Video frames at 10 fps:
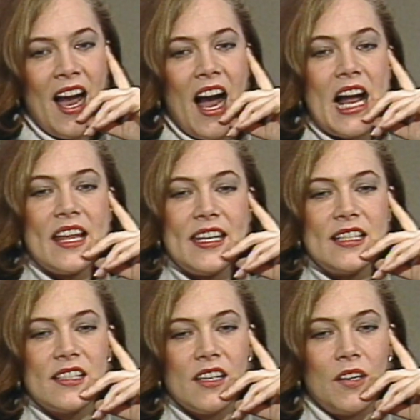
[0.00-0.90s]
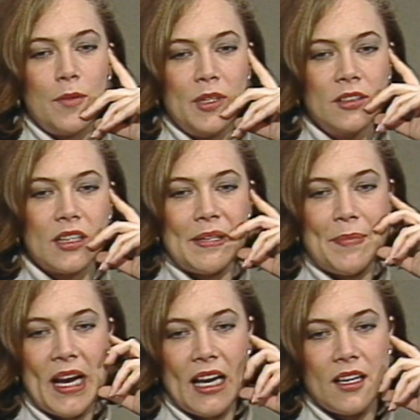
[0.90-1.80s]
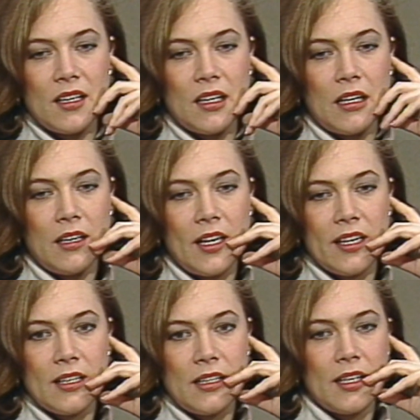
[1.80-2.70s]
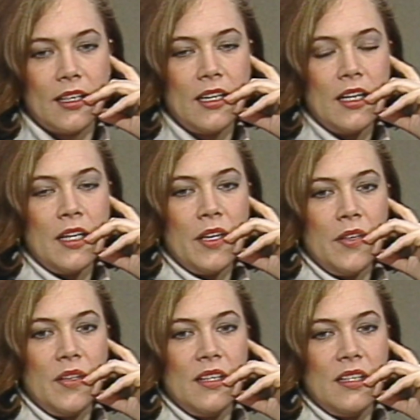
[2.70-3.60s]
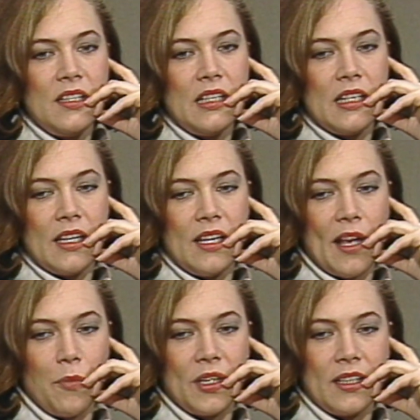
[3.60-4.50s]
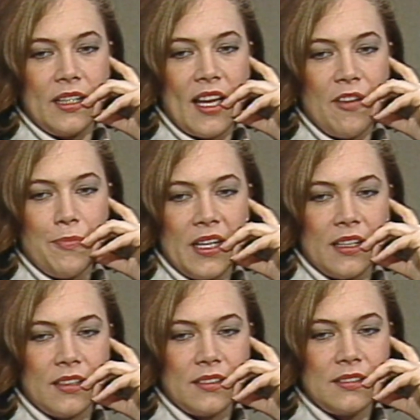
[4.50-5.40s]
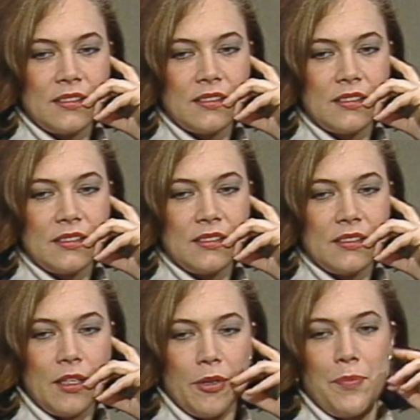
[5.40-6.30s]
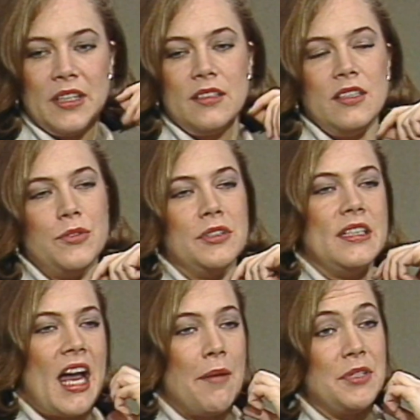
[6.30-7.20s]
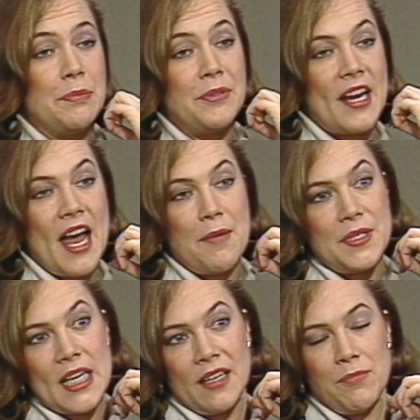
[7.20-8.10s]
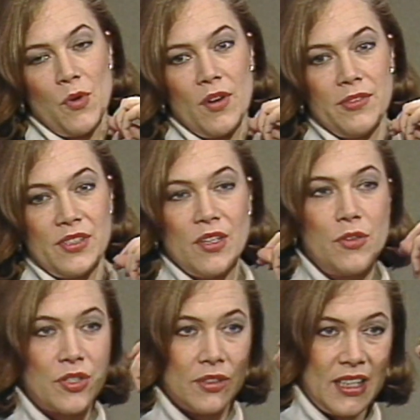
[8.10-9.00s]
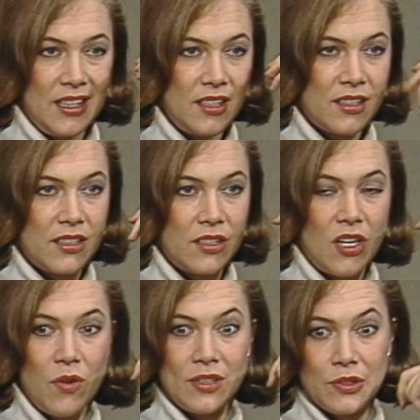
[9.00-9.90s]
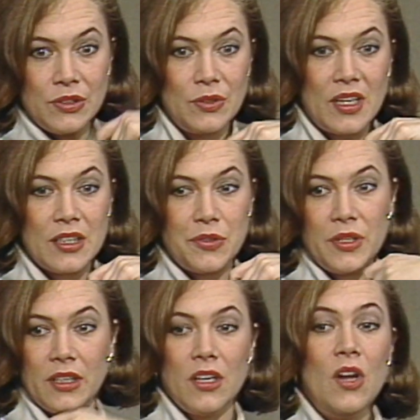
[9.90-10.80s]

I think so. I mean, looking back, uh, I think that that what it gave me a an ability to adapt perhaps and more of a social ease because you'd go into a new country or, uh,